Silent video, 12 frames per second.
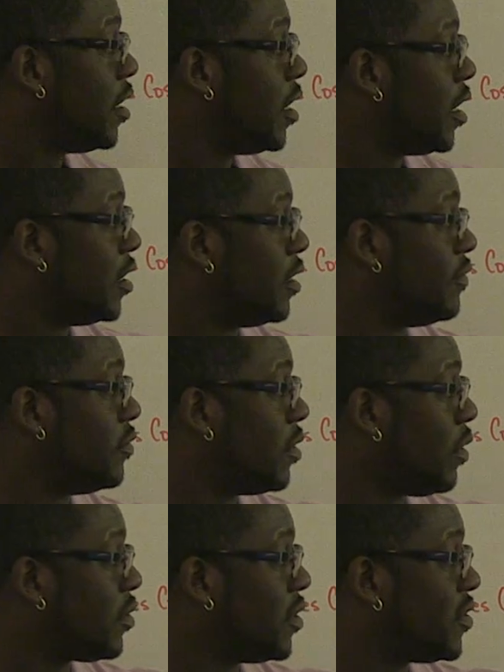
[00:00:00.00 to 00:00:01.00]
And if you
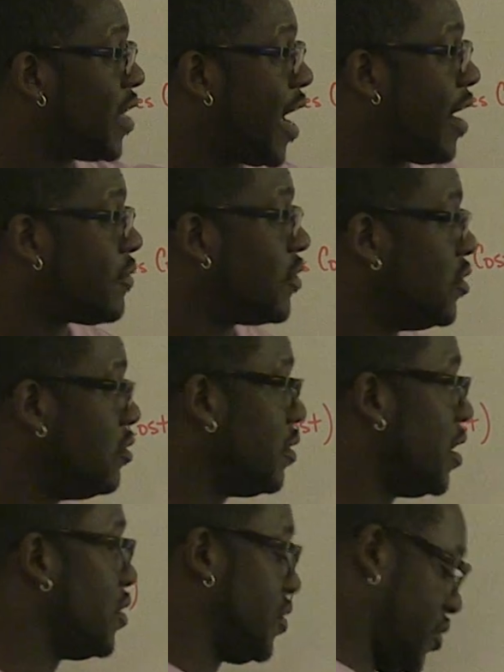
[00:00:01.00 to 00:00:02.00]
notice, after you
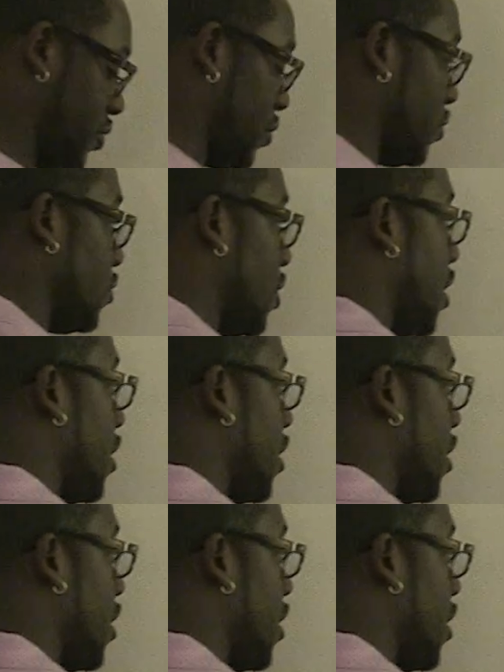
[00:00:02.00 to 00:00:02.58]
get to